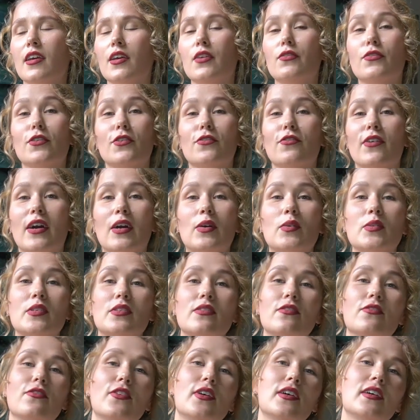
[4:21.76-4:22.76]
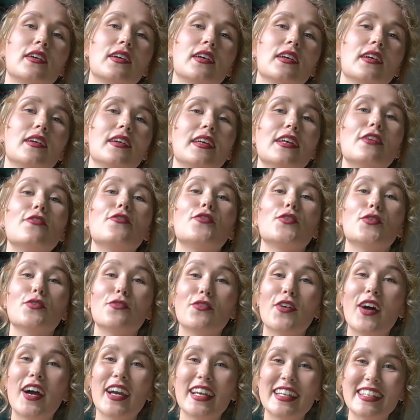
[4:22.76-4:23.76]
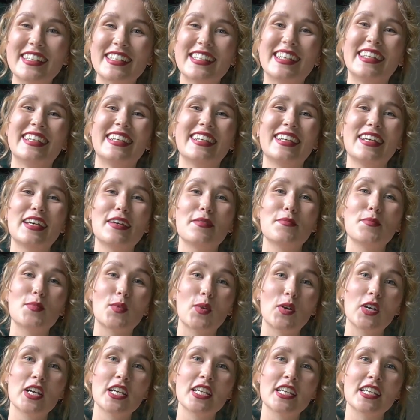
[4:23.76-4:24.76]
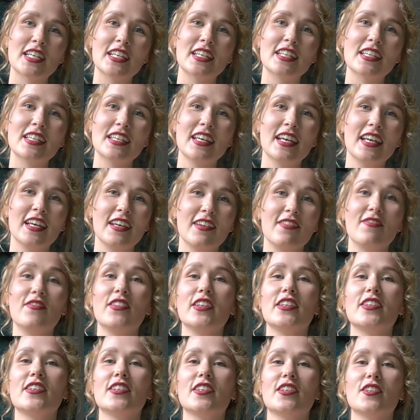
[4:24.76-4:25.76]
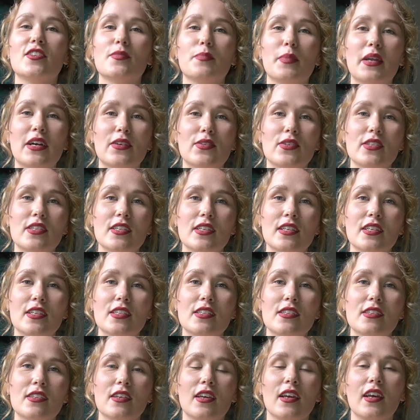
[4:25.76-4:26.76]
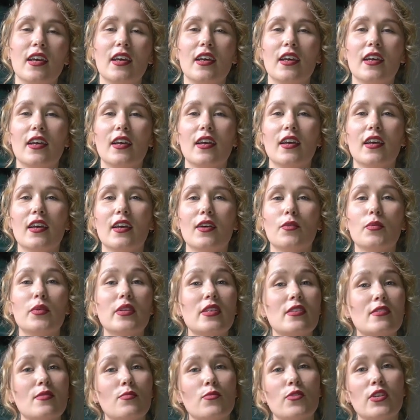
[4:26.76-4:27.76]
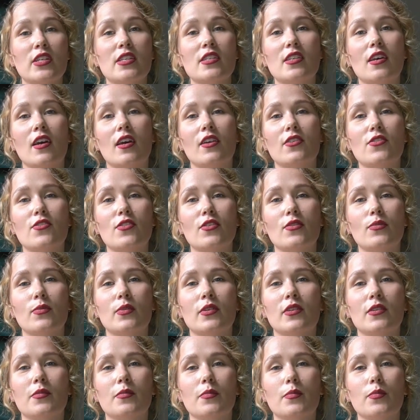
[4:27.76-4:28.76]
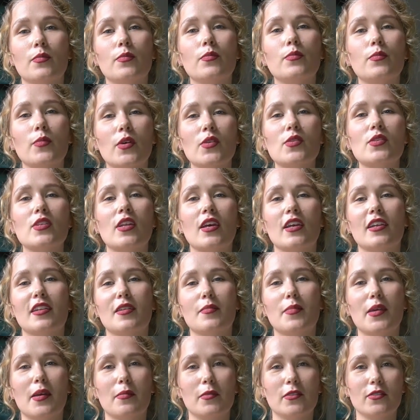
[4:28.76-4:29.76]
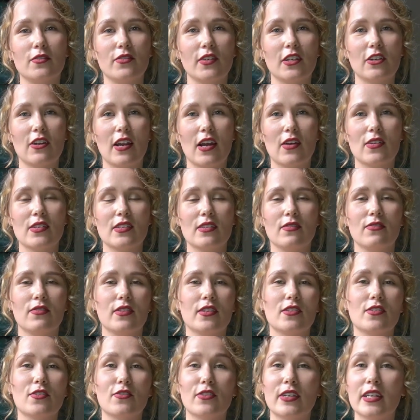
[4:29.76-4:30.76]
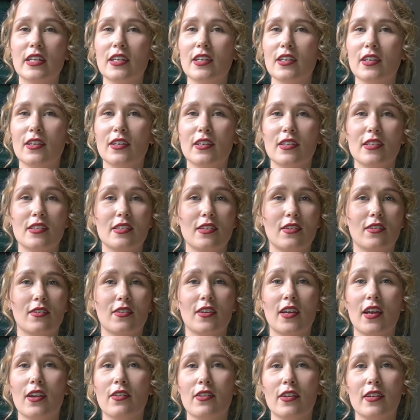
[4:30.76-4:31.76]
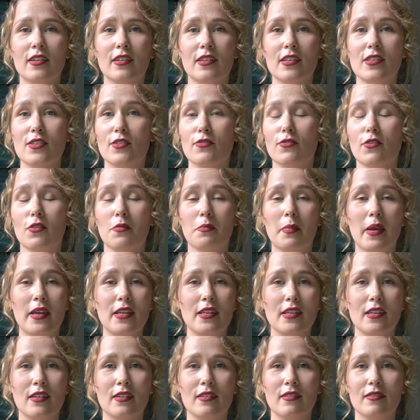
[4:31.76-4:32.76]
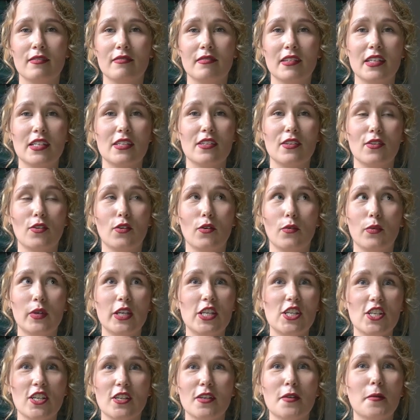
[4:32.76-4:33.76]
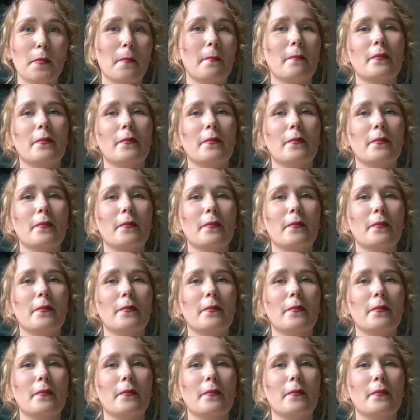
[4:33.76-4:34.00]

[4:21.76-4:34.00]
If you find embroidered vintage blouses, with some research you will most likely be able to figure out if it's Greek, is it Hungarian, is it Romanian, is it Norwegian.